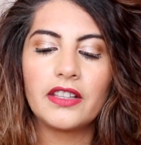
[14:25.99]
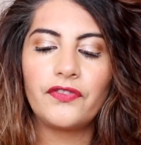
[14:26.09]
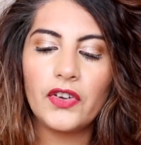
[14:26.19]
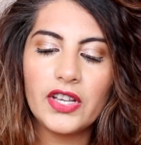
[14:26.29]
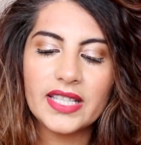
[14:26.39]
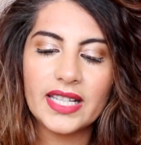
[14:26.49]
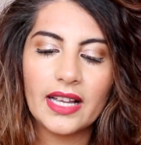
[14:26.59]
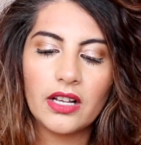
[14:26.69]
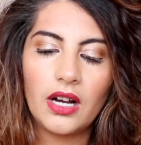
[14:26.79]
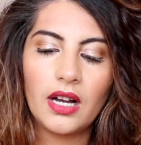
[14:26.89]
The first thing
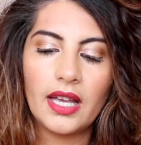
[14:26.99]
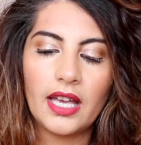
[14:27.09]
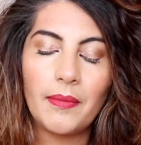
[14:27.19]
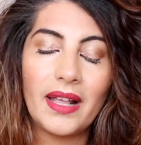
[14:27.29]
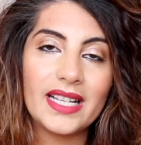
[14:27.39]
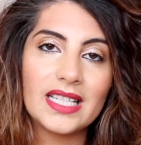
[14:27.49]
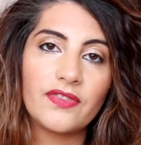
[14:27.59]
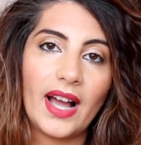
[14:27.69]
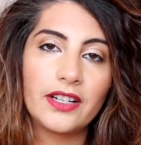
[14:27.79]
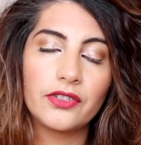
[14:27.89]
I got, um, and this
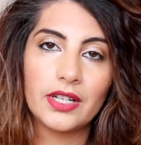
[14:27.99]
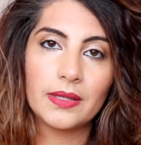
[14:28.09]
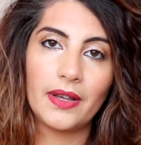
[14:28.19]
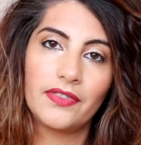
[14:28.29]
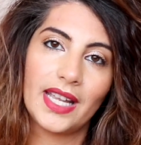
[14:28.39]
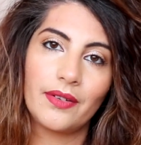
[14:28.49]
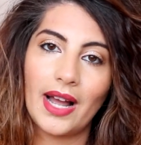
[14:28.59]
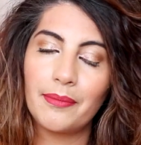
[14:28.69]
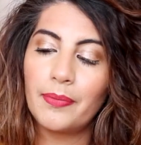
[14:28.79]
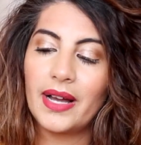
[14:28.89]
is for Andrew's birthday
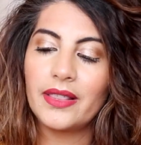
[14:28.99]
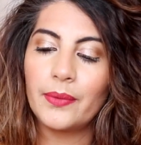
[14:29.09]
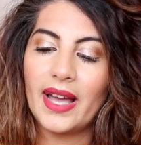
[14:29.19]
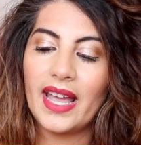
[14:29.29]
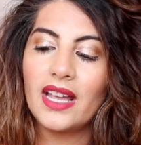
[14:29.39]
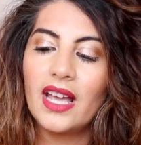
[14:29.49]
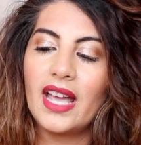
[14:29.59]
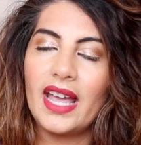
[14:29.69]
wrap, by the way,